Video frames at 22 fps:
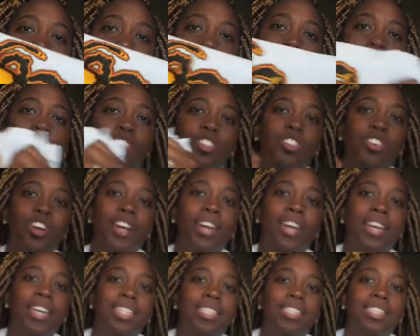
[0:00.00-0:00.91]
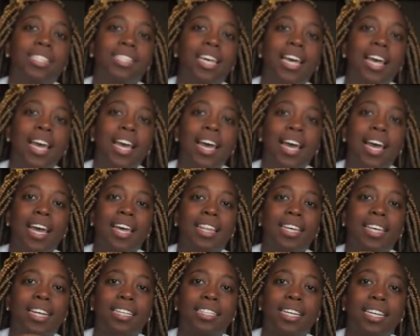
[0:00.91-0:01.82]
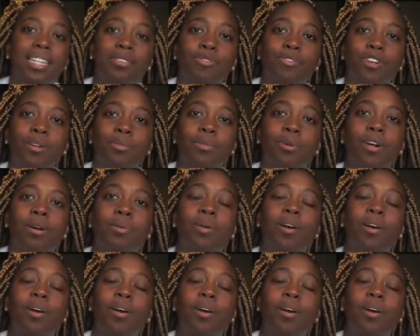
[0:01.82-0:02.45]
with dreads. And then it says Freeport,